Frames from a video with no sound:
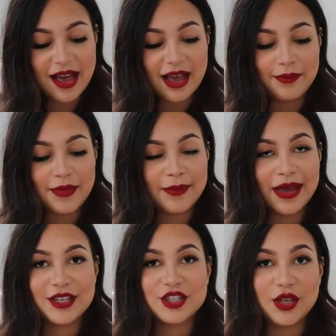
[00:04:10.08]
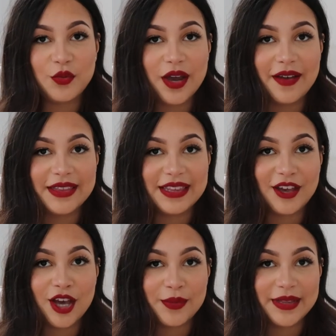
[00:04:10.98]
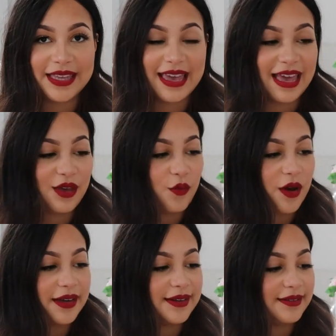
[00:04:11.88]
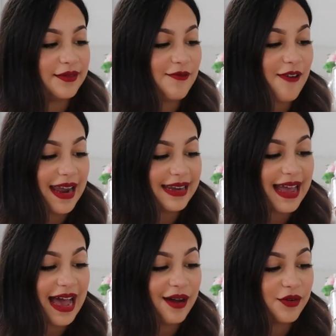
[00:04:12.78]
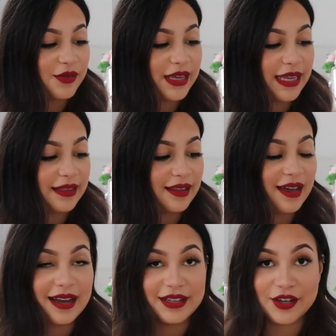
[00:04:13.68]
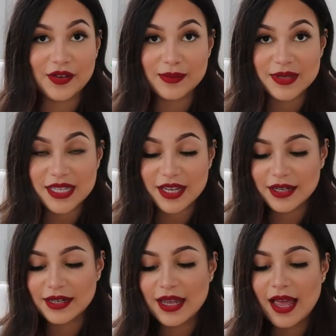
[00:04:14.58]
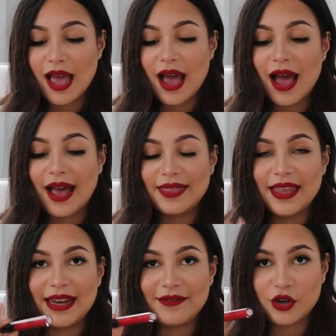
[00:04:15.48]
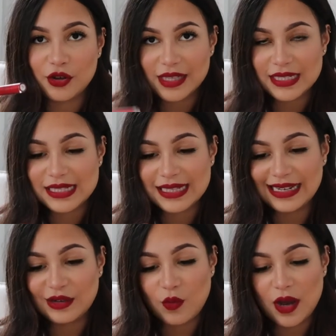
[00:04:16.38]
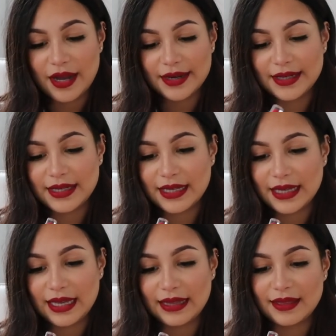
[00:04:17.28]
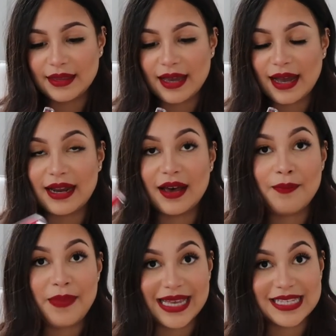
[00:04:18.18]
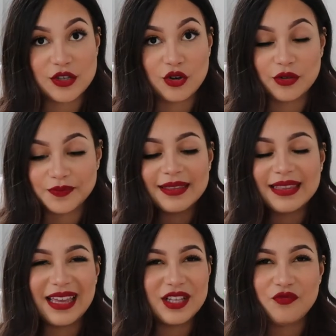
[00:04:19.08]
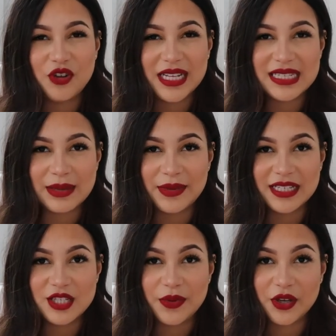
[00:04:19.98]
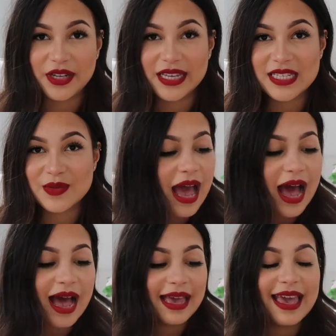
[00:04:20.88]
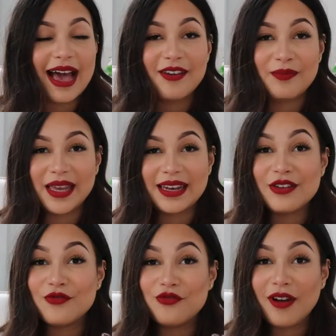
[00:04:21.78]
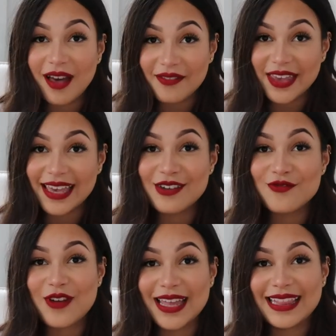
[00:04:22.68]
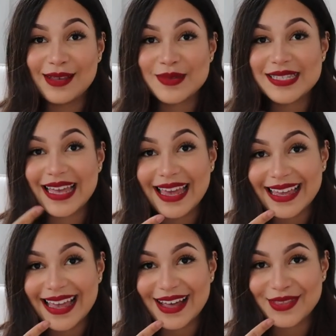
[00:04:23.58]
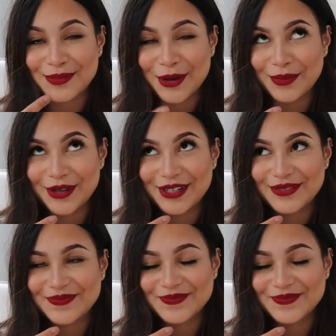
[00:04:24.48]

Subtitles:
I'm actually wearing the Urban Decay one right now in the color Crimson, and then I've got this Stila one in the color Basil. They're really similar, to be honest. I have been loving red lipstick at the moment.